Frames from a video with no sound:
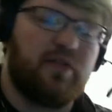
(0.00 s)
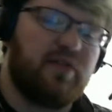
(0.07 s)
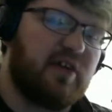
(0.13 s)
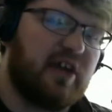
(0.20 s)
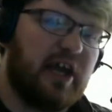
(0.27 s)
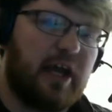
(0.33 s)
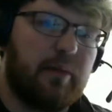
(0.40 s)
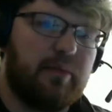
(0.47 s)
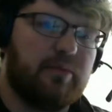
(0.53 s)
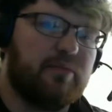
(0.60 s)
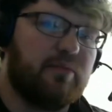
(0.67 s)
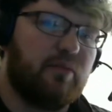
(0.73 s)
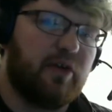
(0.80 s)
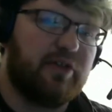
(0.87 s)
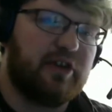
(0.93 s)
the game,
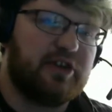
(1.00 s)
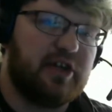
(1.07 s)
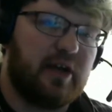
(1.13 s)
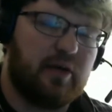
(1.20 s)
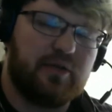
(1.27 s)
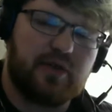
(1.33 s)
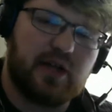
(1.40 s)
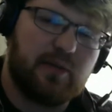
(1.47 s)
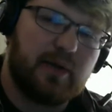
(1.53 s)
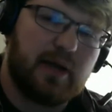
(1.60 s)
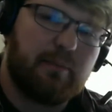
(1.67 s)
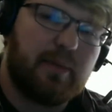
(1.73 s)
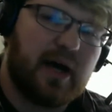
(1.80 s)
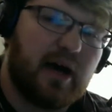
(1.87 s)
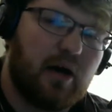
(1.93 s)
what the channel is going to be
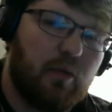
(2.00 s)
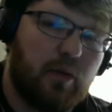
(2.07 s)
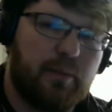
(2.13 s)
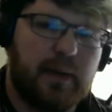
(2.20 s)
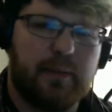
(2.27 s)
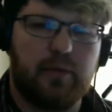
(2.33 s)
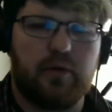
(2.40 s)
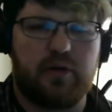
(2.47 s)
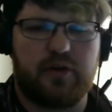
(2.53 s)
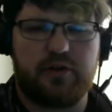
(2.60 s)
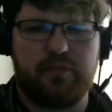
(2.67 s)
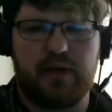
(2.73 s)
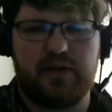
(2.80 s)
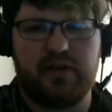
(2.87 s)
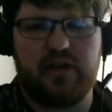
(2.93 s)
about, what people are
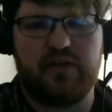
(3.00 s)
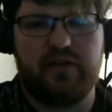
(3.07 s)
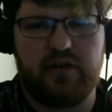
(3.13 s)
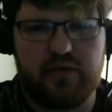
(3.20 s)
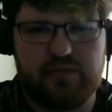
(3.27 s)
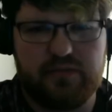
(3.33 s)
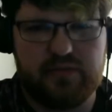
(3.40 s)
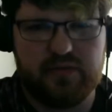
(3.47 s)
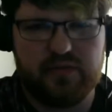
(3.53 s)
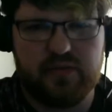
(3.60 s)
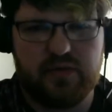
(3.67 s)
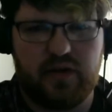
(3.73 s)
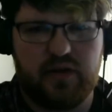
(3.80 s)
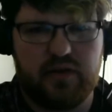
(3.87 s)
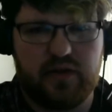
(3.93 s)
expecting in their,
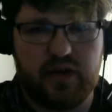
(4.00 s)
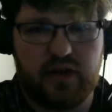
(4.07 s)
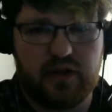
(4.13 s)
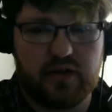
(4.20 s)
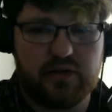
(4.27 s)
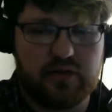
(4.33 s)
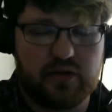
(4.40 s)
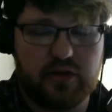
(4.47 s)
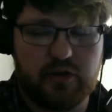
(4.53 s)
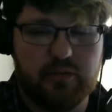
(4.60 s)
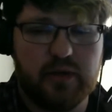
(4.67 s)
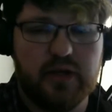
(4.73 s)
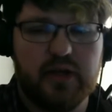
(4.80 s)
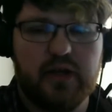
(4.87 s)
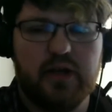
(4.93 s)
on their YouTube.
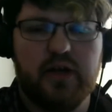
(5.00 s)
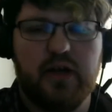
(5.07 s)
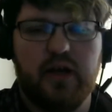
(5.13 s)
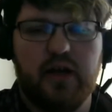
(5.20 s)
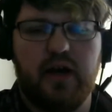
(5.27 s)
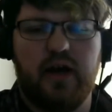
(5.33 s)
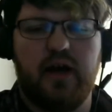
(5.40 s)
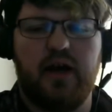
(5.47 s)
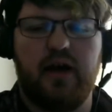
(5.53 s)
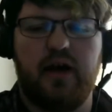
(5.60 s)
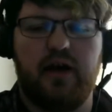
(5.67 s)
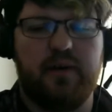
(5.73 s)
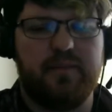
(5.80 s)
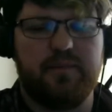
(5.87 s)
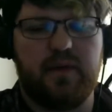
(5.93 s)

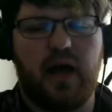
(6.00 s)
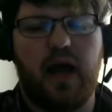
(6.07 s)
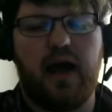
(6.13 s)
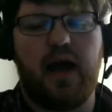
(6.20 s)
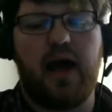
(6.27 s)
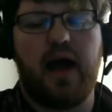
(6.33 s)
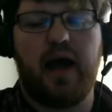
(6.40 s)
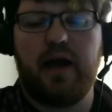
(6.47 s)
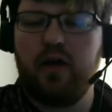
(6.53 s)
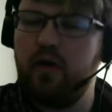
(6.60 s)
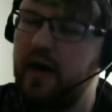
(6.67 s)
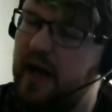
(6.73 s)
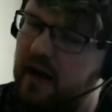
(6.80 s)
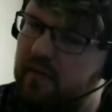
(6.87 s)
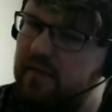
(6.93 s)
I don't
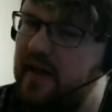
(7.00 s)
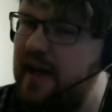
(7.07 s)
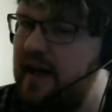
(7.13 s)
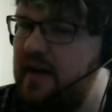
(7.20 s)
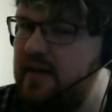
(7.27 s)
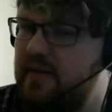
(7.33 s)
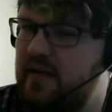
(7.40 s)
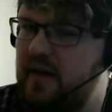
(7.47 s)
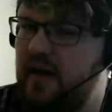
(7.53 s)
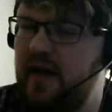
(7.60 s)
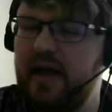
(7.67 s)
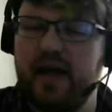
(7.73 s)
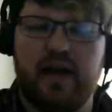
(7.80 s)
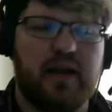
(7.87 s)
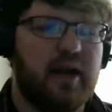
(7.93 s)
have that,
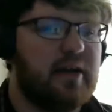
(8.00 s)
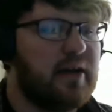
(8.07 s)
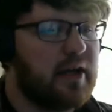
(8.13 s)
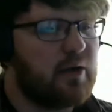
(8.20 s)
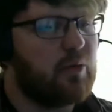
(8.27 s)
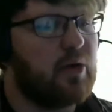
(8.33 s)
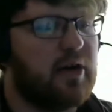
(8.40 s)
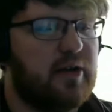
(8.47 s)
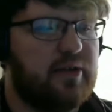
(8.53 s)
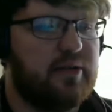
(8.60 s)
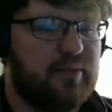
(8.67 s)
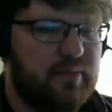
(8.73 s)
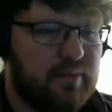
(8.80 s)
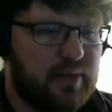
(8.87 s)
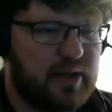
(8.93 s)
and I need one,
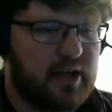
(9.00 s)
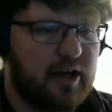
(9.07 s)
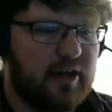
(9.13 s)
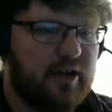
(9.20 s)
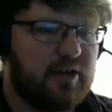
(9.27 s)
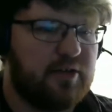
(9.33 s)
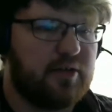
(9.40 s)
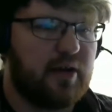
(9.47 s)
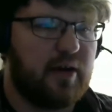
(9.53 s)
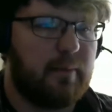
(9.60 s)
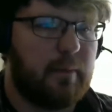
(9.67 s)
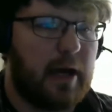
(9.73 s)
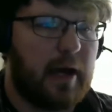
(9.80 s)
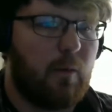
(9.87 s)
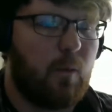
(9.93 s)
because
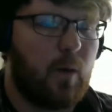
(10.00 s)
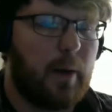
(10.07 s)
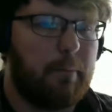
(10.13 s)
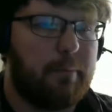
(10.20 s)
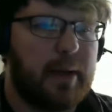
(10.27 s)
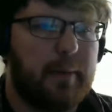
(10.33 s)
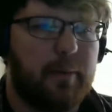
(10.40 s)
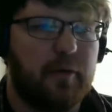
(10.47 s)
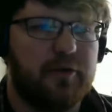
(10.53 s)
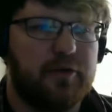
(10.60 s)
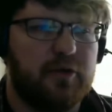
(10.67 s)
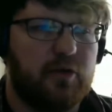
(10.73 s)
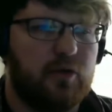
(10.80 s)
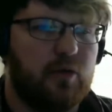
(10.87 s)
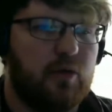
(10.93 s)
I want people
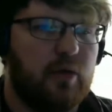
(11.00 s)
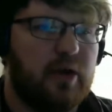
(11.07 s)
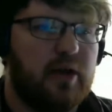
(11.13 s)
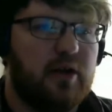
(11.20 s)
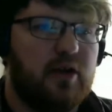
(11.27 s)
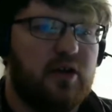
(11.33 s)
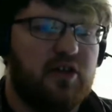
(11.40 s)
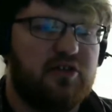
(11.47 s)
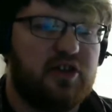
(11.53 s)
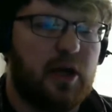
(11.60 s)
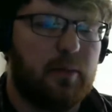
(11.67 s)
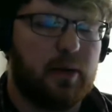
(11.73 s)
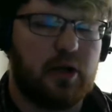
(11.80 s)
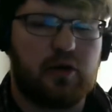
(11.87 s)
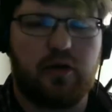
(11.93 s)
to
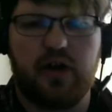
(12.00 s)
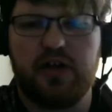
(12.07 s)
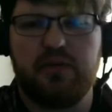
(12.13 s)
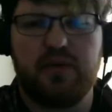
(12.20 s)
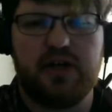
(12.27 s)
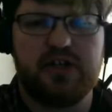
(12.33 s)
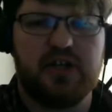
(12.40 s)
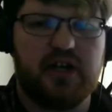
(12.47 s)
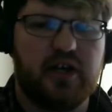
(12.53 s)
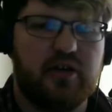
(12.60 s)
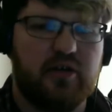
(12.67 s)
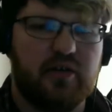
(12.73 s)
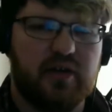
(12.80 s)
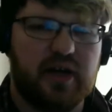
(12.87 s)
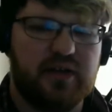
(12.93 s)
stumble across my
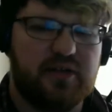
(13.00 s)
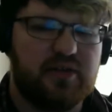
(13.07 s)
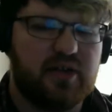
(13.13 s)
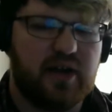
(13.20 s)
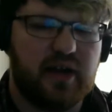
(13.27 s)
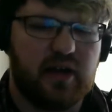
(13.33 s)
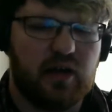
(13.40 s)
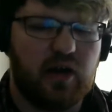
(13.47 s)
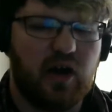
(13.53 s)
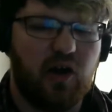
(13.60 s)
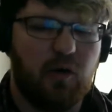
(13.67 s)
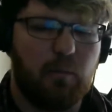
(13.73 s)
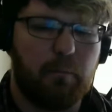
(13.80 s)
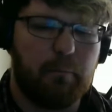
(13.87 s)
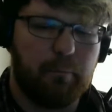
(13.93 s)
channel and say,
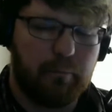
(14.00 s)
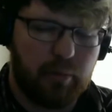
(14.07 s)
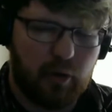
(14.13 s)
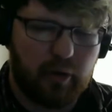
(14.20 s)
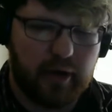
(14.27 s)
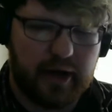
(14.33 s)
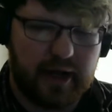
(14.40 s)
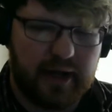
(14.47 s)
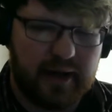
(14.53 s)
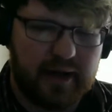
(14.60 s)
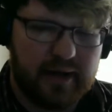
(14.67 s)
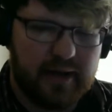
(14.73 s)
oh boy,